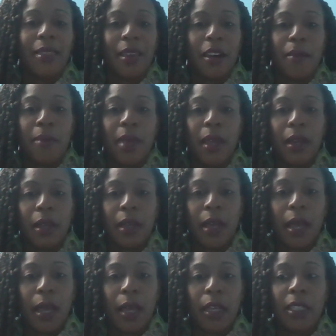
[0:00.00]
that are mad at
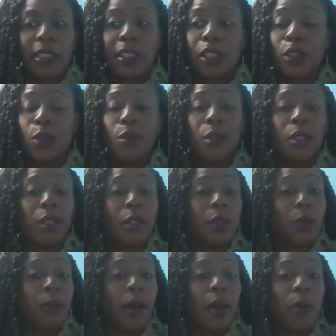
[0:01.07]
God. You need to
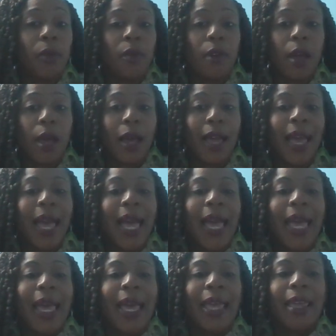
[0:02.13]
get it right with God.
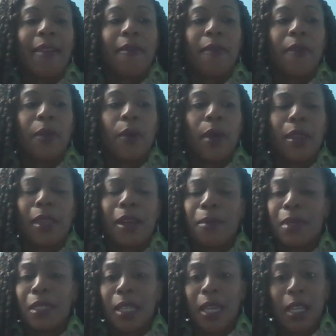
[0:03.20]
If you, there have
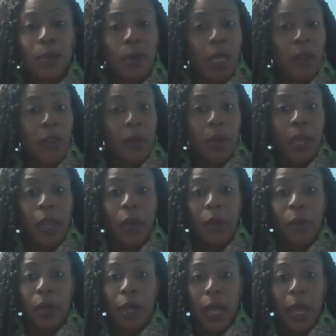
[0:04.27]
been times, no, I've been
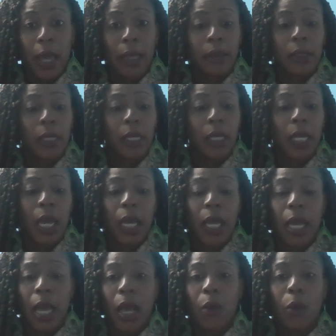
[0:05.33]
angry at God. Like,
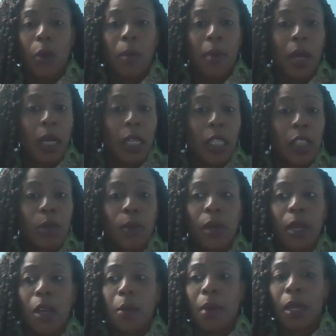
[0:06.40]
God, where my husband,
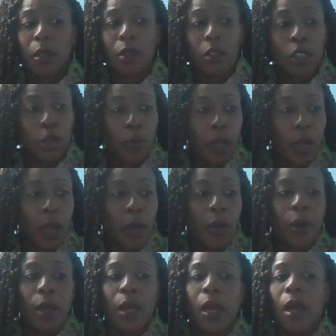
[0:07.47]
everybody else is
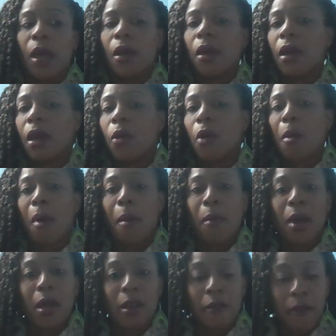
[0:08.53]
married. God, why my
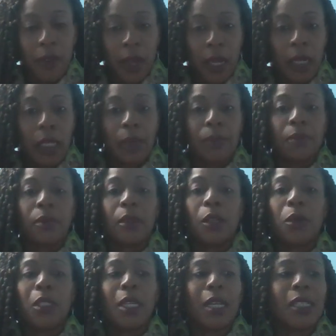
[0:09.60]
money funny?
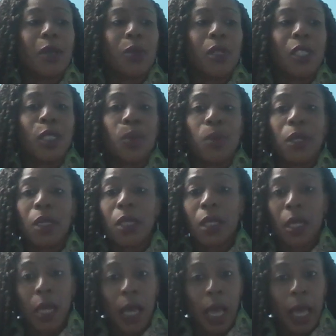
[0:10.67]
There were times I wasn't even speaking
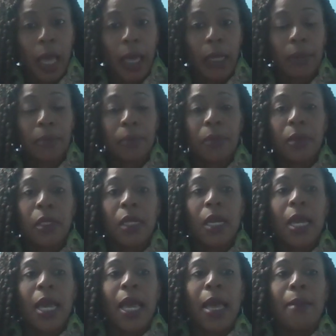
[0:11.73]
to God.
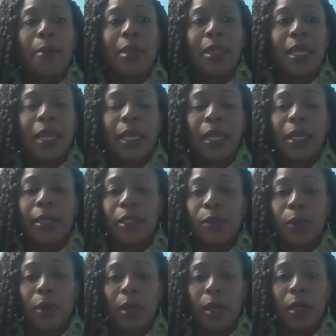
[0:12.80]
But then guess
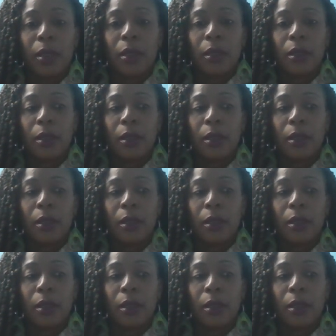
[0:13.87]
what?